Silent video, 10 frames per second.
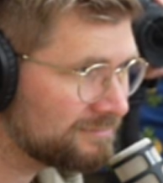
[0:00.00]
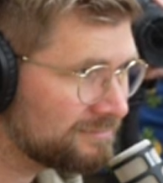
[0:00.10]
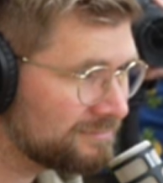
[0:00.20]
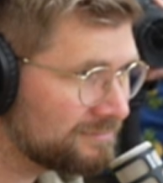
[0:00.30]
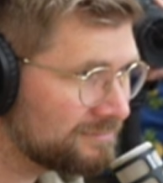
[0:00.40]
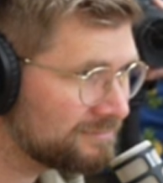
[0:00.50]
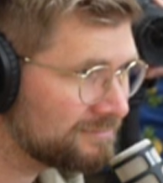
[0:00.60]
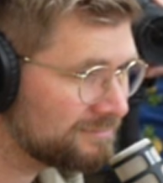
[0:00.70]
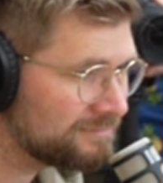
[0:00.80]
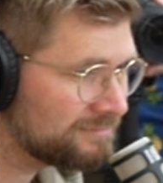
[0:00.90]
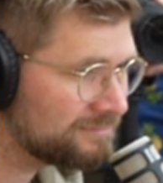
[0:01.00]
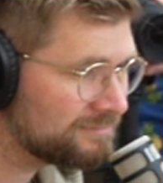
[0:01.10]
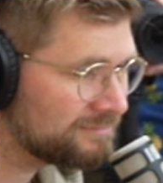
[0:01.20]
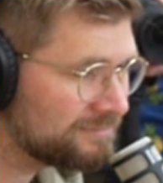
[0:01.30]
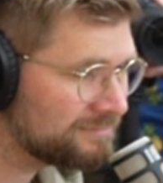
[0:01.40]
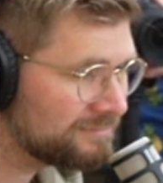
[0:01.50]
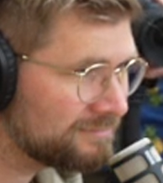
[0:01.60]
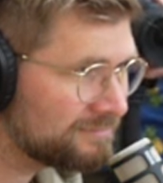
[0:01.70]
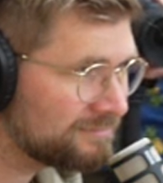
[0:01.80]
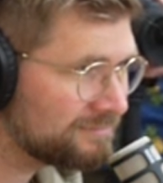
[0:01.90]

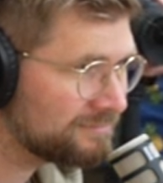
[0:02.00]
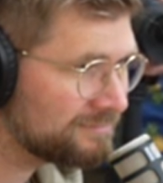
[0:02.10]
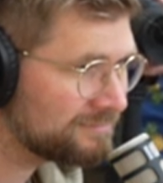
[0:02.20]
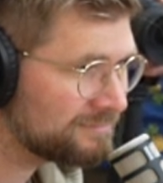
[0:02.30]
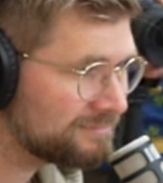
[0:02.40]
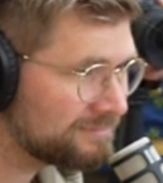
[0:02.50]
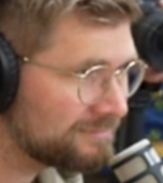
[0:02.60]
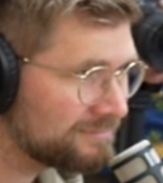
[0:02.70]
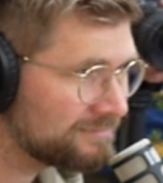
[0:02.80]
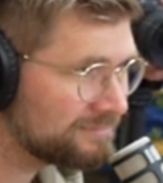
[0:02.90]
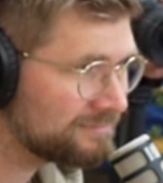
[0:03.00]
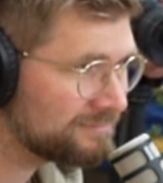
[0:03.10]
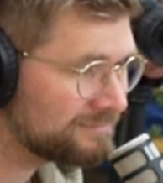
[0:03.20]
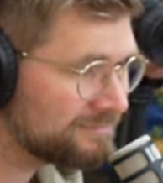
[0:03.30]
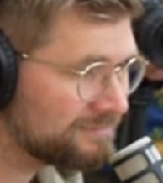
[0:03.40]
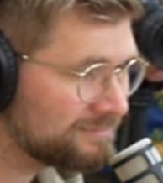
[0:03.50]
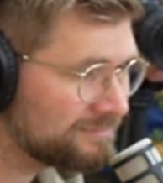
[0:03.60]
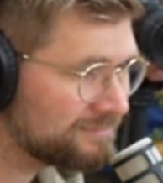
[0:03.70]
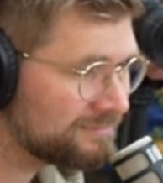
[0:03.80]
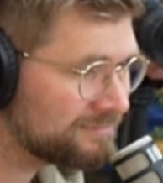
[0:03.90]

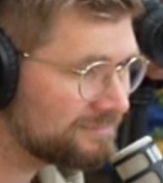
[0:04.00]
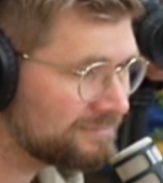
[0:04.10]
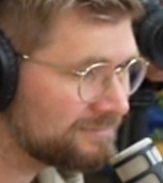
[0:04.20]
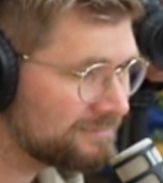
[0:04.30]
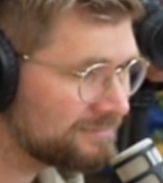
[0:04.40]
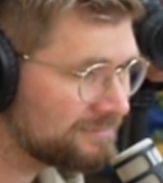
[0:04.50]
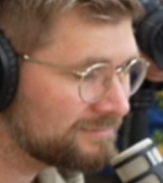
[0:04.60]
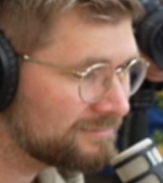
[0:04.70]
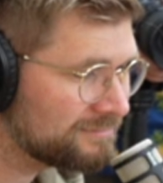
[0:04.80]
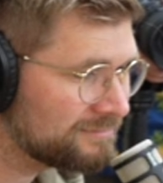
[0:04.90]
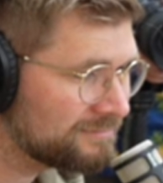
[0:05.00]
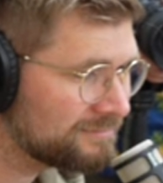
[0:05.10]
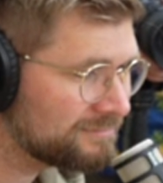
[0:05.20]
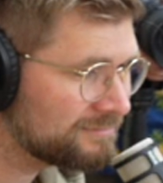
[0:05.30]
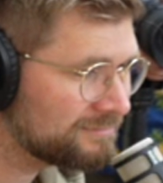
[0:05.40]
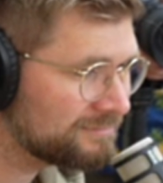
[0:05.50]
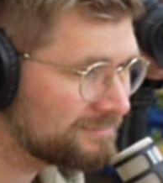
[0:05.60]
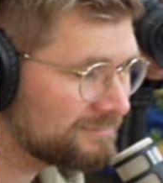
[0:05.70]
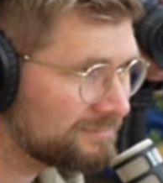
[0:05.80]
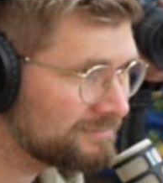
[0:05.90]

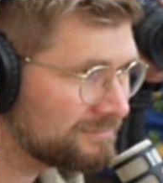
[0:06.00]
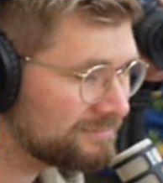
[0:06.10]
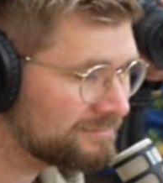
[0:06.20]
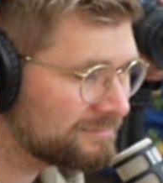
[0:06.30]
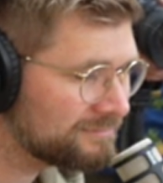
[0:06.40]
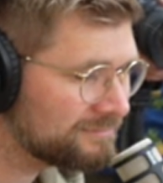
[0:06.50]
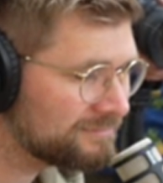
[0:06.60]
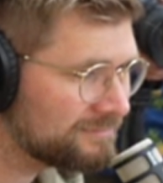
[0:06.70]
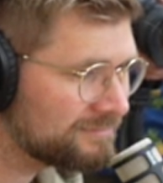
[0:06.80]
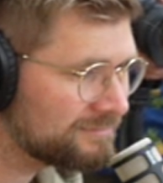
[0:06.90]
The person shown says nothing.